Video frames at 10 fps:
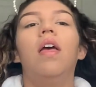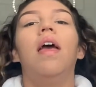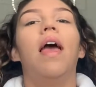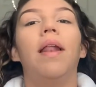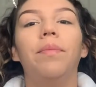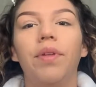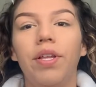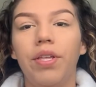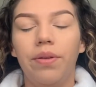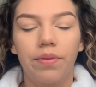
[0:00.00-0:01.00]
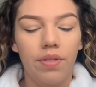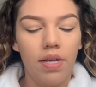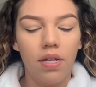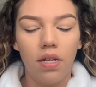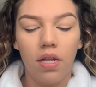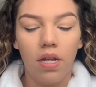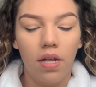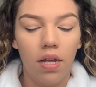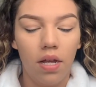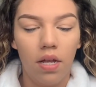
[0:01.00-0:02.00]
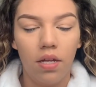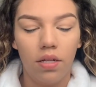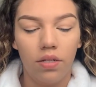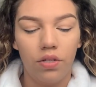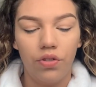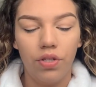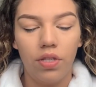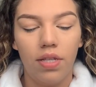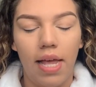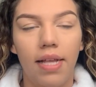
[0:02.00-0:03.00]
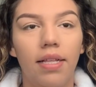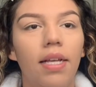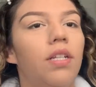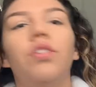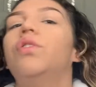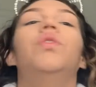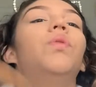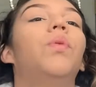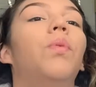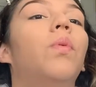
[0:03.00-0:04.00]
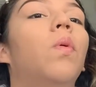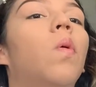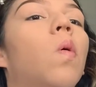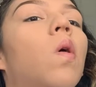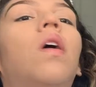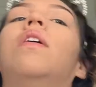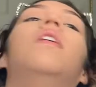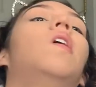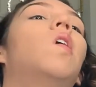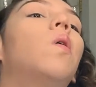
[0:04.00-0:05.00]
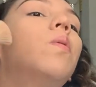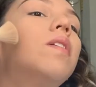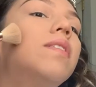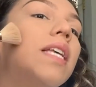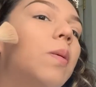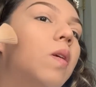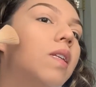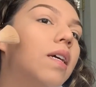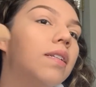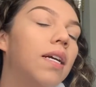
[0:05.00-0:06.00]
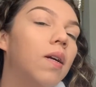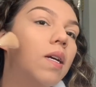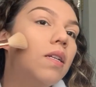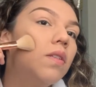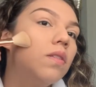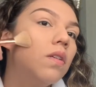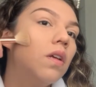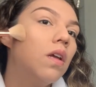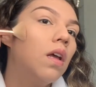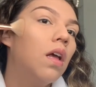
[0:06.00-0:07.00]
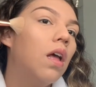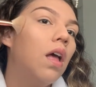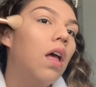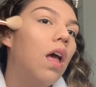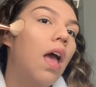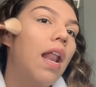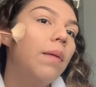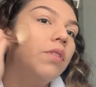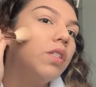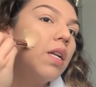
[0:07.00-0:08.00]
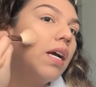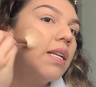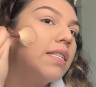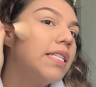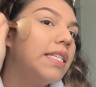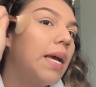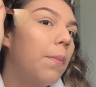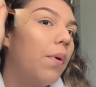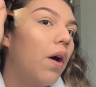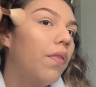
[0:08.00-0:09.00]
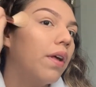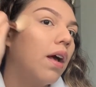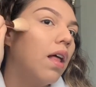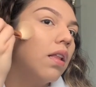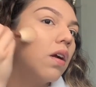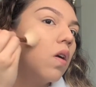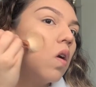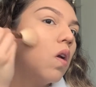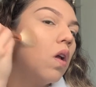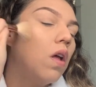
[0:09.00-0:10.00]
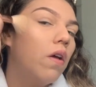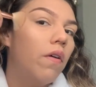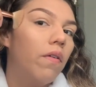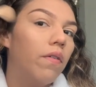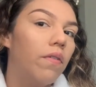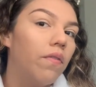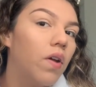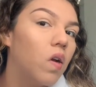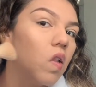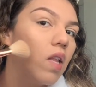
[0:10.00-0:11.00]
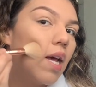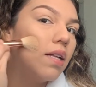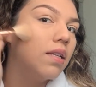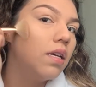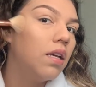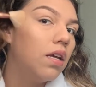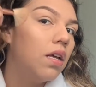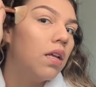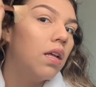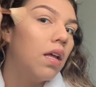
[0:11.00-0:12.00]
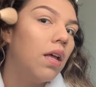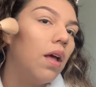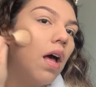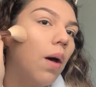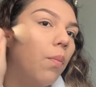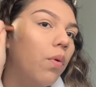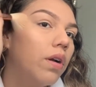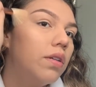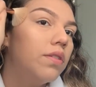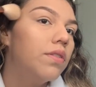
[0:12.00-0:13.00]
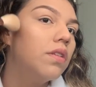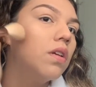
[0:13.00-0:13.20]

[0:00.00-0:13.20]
And I'm gonna use it just slightly to go in the same exact areas. And I'm just gonna kind of stamp on the color very lightly upwards.